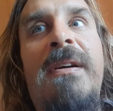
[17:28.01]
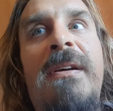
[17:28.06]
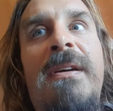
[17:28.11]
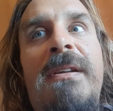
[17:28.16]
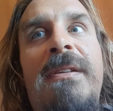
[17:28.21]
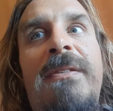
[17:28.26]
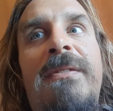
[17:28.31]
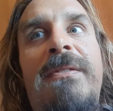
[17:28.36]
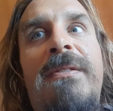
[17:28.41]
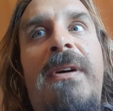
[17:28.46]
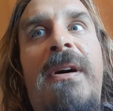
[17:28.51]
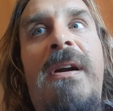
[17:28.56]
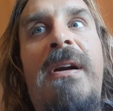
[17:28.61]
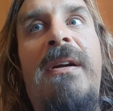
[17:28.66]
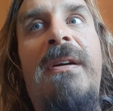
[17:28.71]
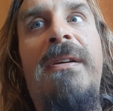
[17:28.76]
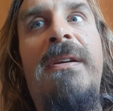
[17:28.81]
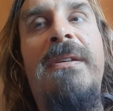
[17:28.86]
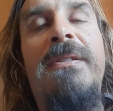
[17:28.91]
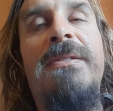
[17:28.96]
into
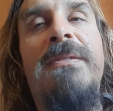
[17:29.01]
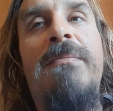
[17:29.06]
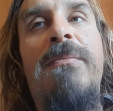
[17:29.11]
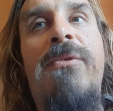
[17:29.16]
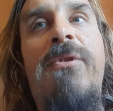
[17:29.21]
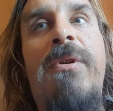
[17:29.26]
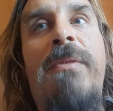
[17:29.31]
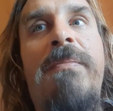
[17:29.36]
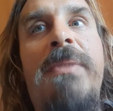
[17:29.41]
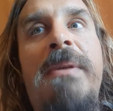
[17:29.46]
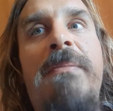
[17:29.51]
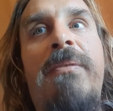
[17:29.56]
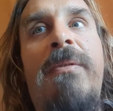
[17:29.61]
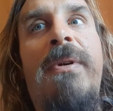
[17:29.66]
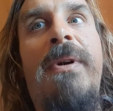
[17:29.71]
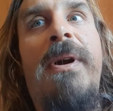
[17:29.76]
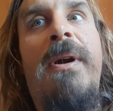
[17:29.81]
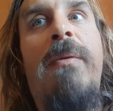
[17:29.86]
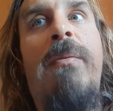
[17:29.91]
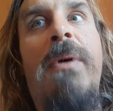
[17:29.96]
darkness, more
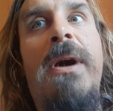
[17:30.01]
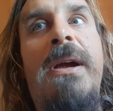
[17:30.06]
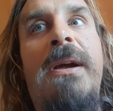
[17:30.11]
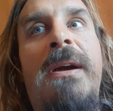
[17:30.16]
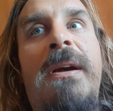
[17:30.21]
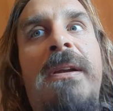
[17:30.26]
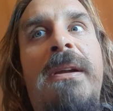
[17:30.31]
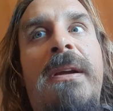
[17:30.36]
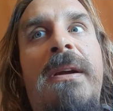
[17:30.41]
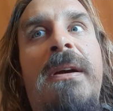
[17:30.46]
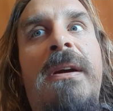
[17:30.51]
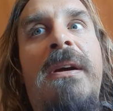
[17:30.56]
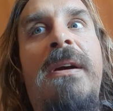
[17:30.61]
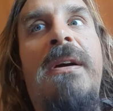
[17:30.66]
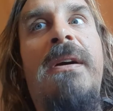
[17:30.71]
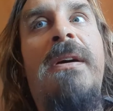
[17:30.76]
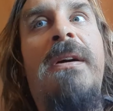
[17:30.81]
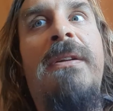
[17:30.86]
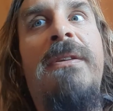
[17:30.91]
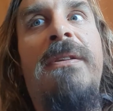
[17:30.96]
people are awakening
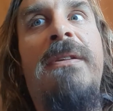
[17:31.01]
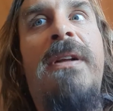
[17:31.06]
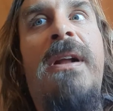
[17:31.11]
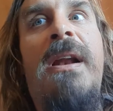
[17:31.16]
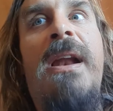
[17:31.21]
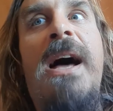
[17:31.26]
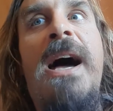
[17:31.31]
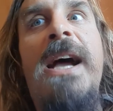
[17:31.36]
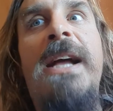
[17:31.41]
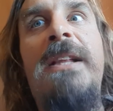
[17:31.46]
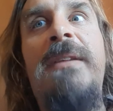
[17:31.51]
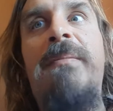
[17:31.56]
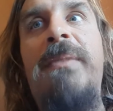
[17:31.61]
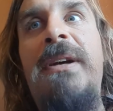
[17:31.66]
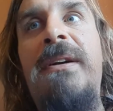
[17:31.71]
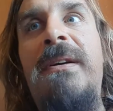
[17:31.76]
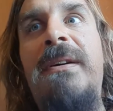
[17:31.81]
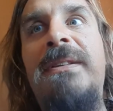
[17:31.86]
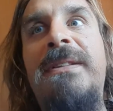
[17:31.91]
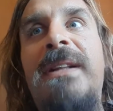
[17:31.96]
to the light
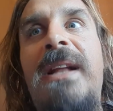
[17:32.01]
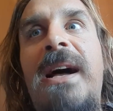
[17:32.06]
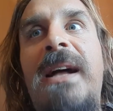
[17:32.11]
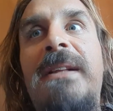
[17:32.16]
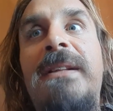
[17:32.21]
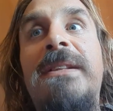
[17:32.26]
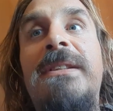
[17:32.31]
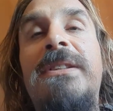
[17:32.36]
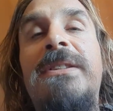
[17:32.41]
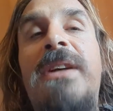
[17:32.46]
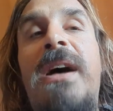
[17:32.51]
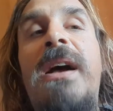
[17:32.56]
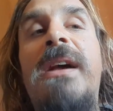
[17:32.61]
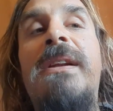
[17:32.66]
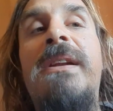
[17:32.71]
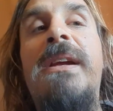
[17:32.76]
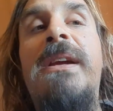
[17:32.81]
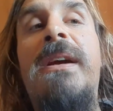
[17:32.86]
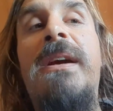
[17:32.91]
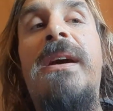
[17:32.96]
because light is
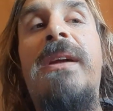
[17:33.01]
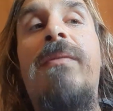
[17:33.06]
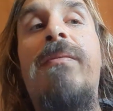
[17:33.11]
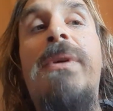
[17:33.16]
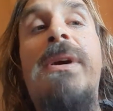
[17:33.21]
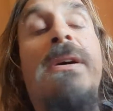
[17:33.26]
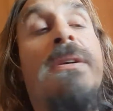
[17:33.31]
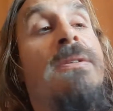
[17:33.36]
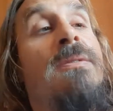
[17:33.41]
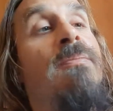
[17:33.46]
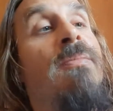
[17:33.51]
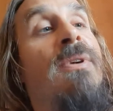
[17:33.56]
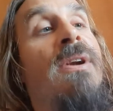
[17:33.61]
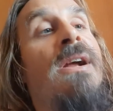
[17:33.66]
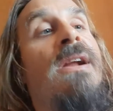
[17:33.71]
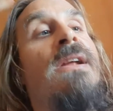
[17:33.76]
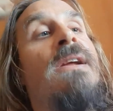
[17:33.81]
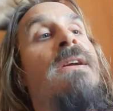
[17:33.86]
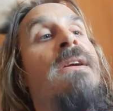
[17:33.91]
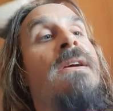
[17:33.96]
shining and we are
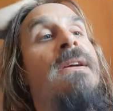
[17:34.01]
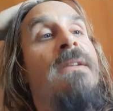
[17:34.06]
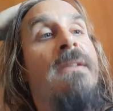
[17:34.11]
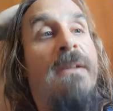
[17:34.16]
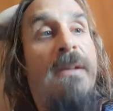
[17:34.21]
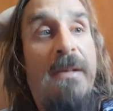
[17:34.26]
spreading it.